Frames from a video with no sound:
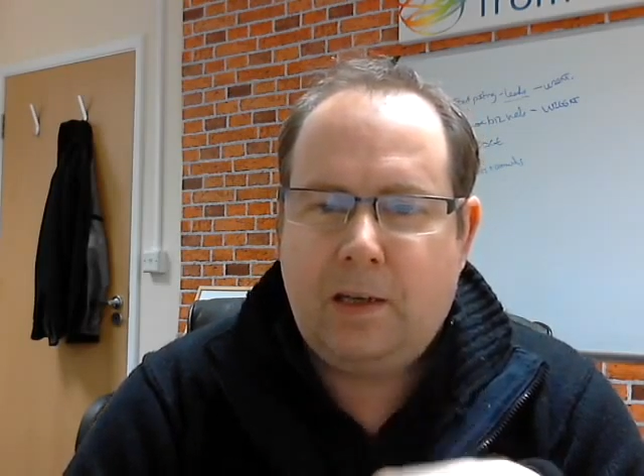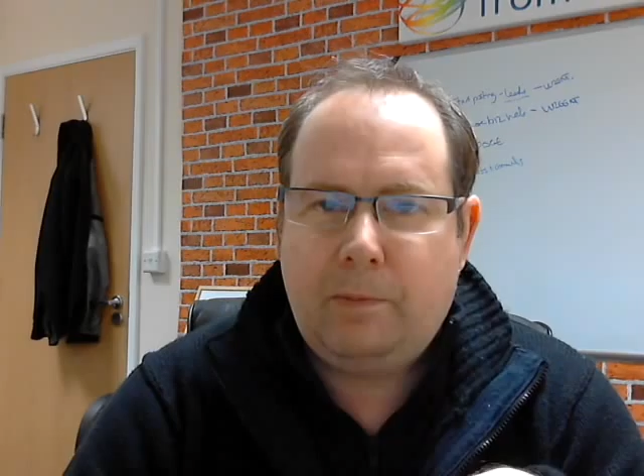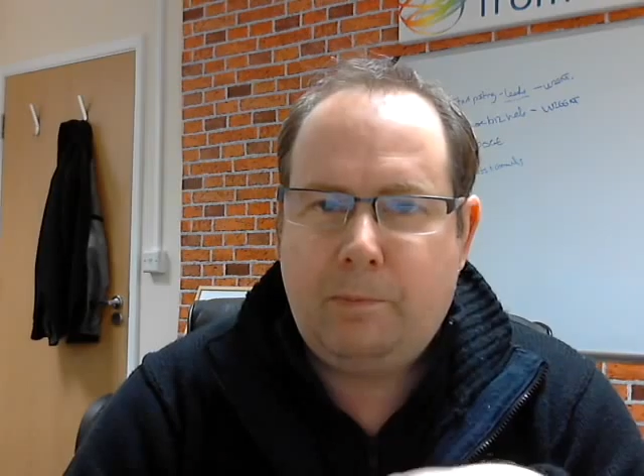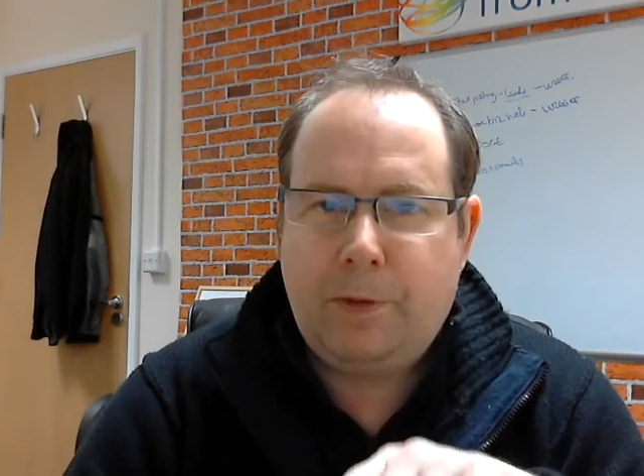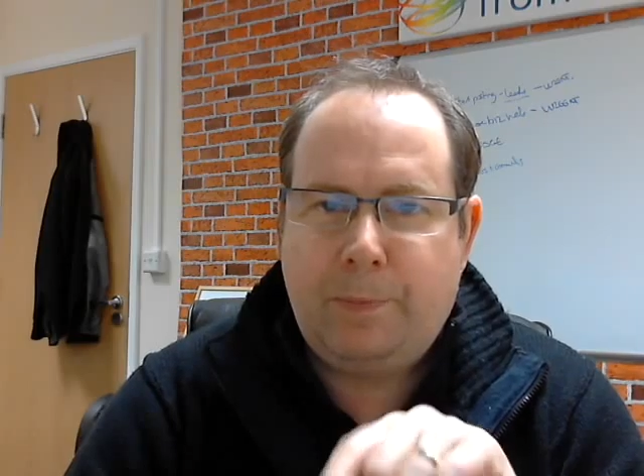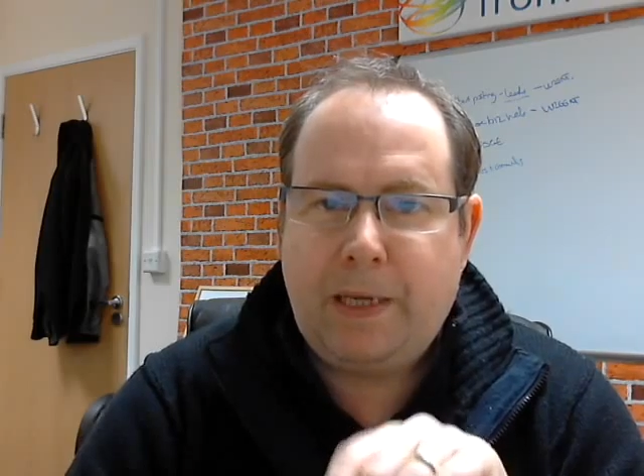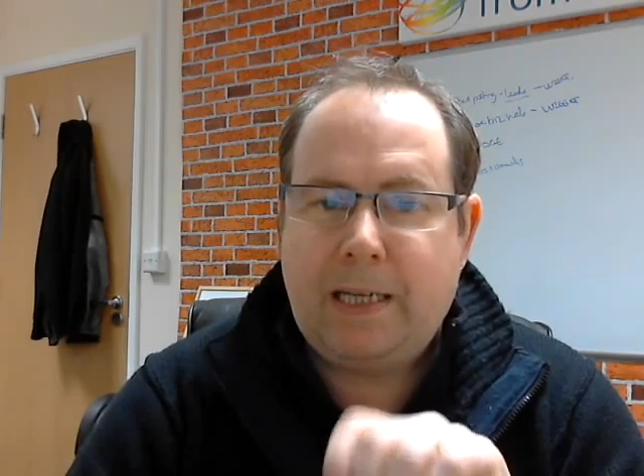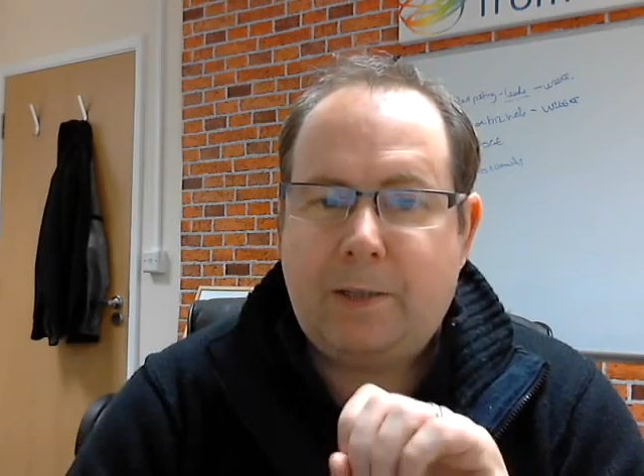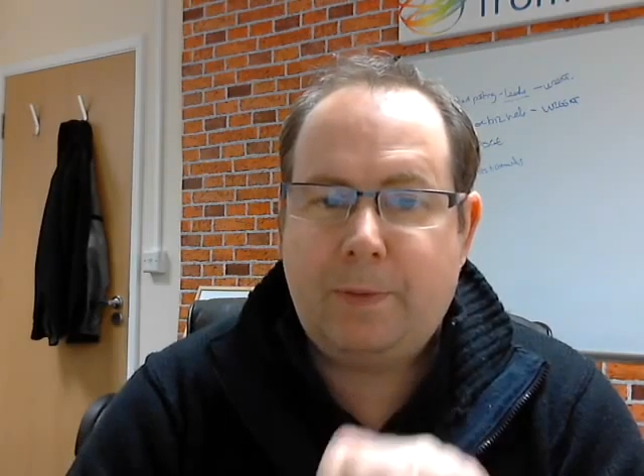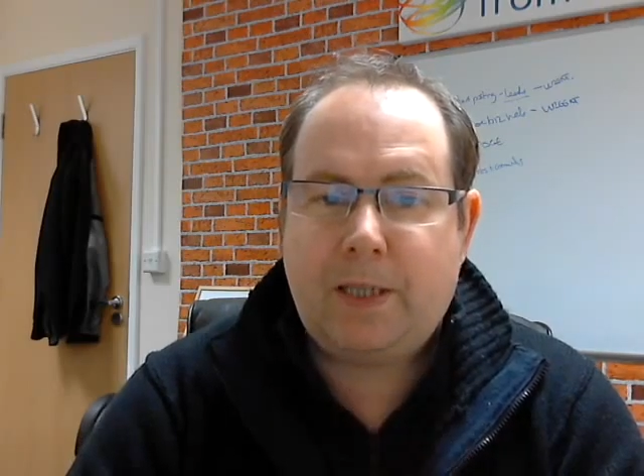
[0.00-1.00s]
The
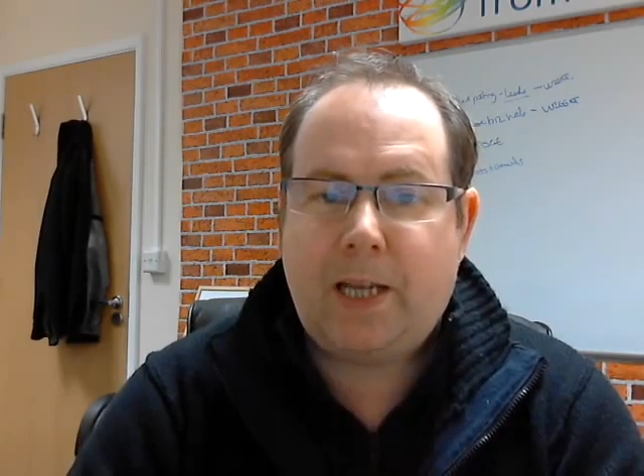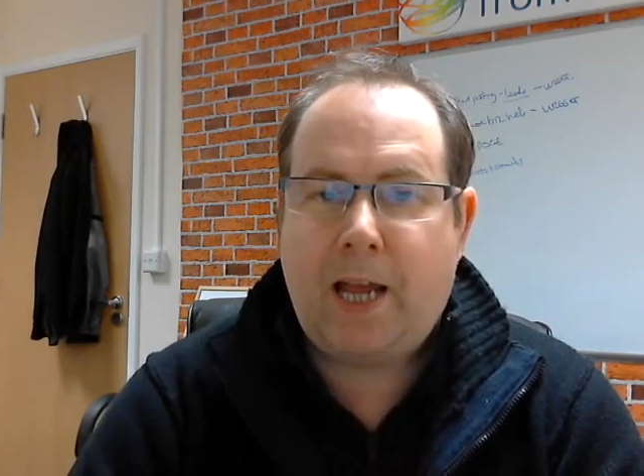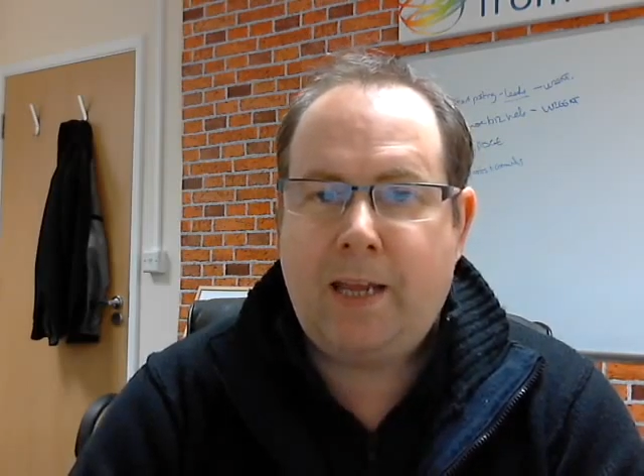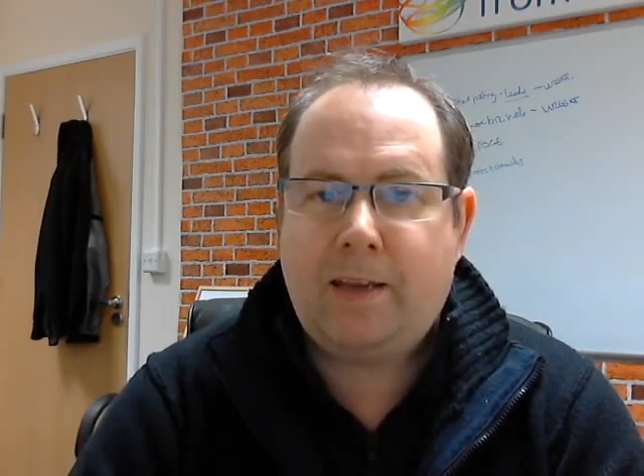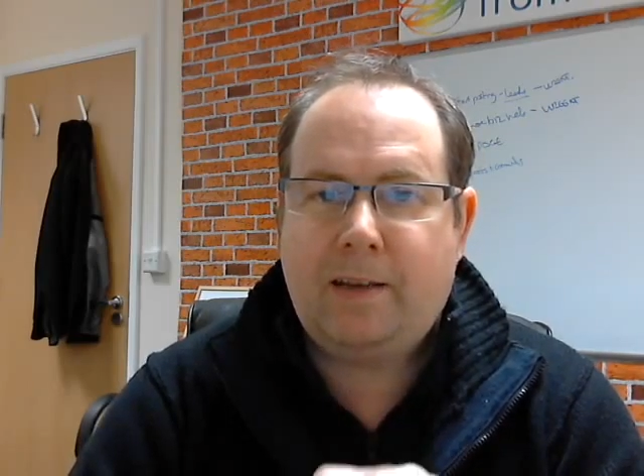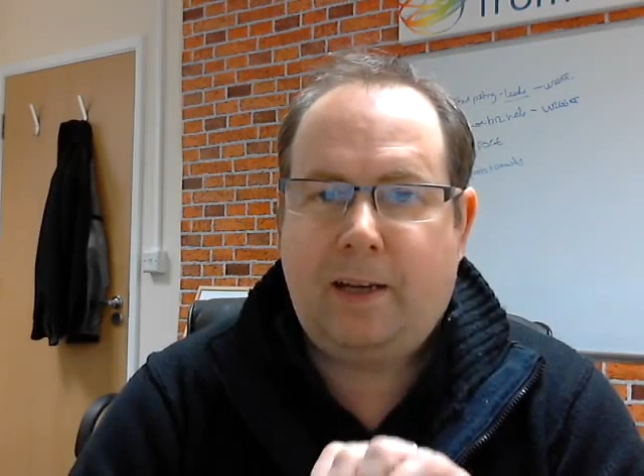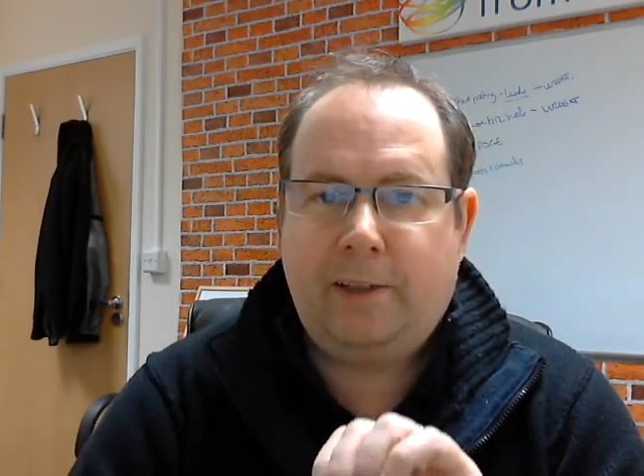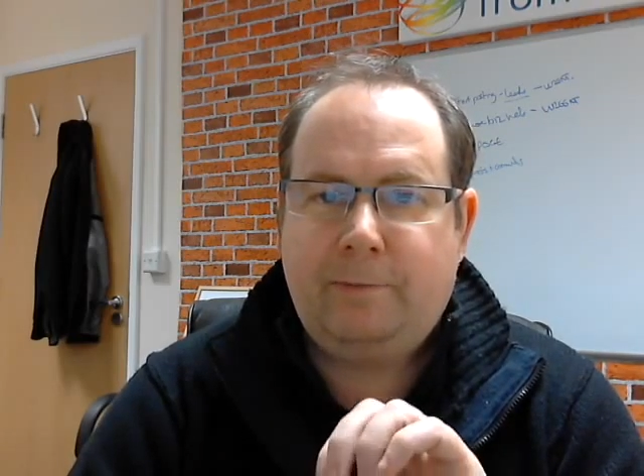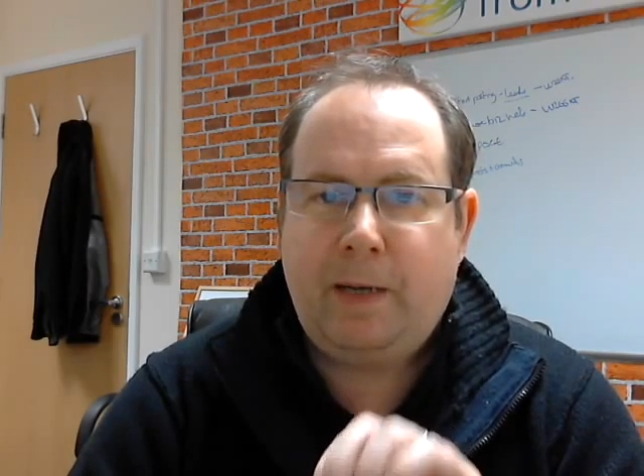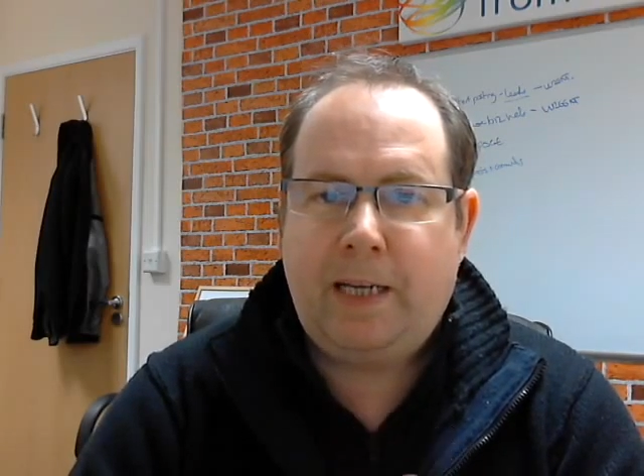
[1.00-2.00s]
biggest mistake
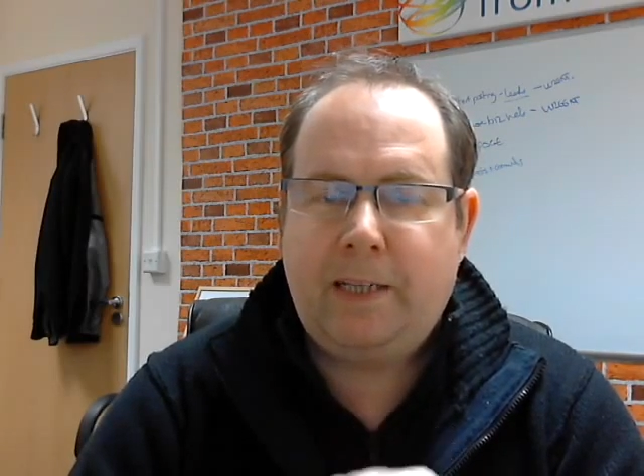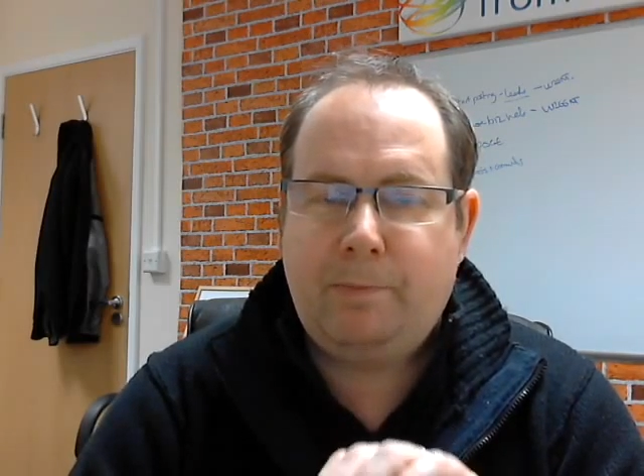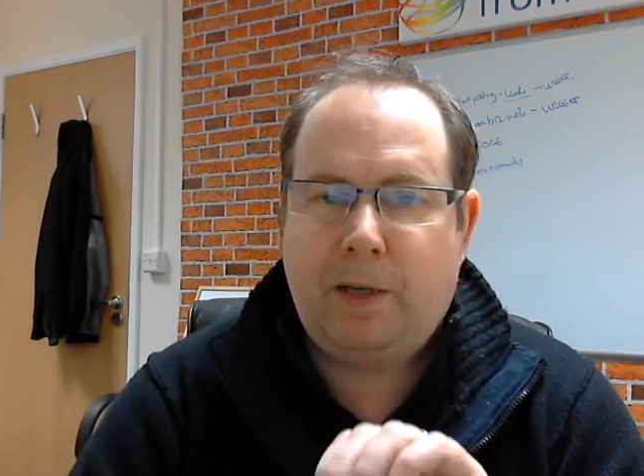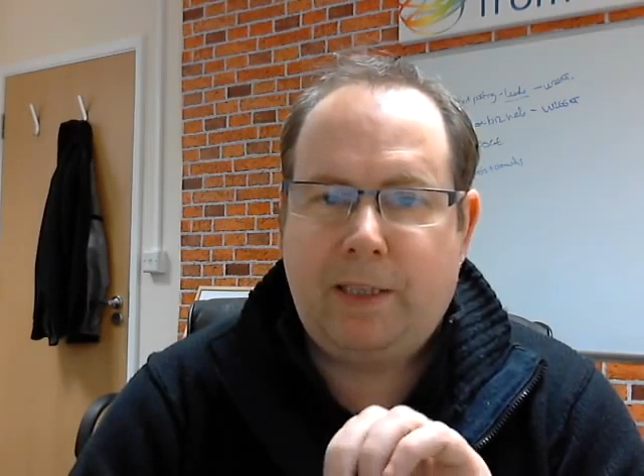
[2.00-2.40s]
I've made in my